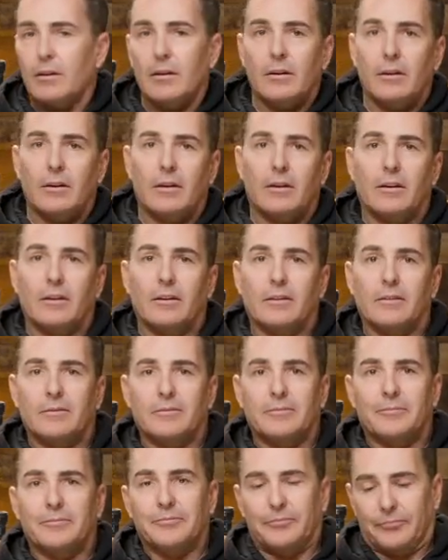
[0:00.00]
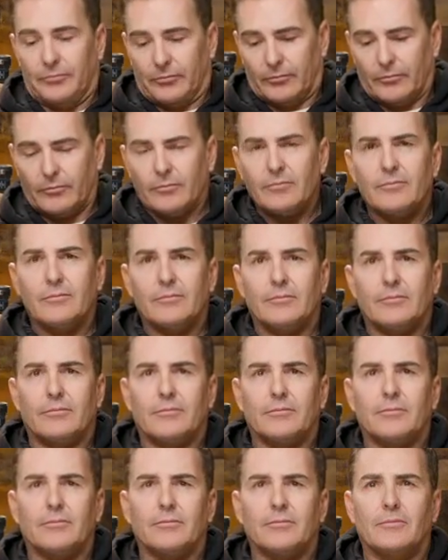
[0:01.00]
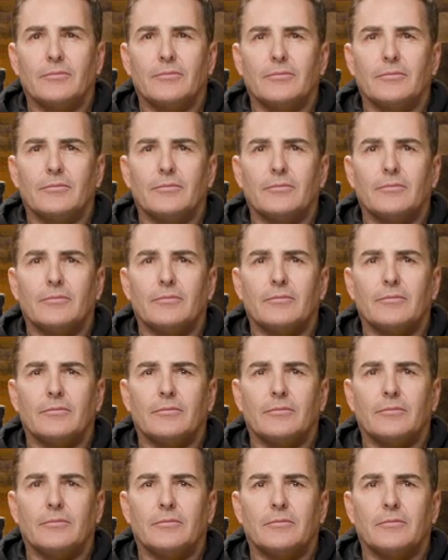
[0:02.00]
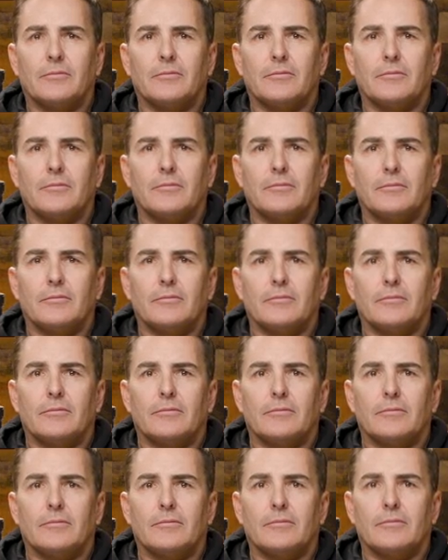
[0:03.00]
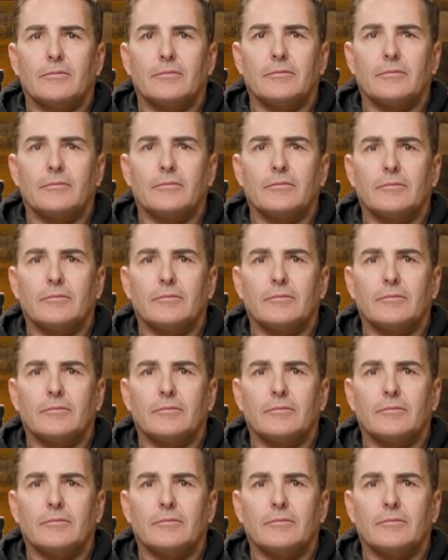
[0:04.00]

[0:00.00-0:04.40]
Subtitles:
(not speaking)